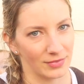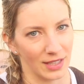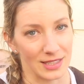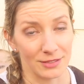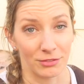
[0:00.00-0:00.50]

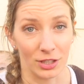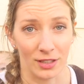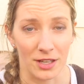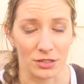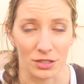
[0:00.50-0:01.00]
get some
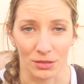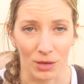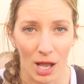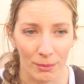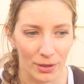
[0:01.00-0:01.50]
fertilizer or some
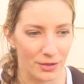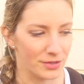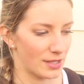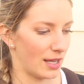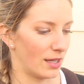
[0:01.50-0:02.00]

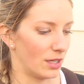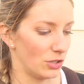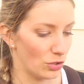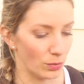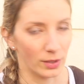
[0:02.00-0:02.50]
compost and
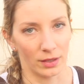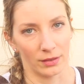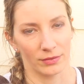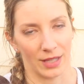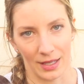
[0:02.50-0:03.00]
you
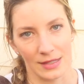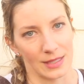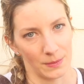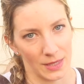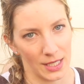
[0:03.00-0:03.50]
will get
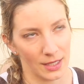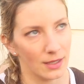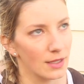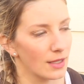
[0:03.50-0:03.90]
something.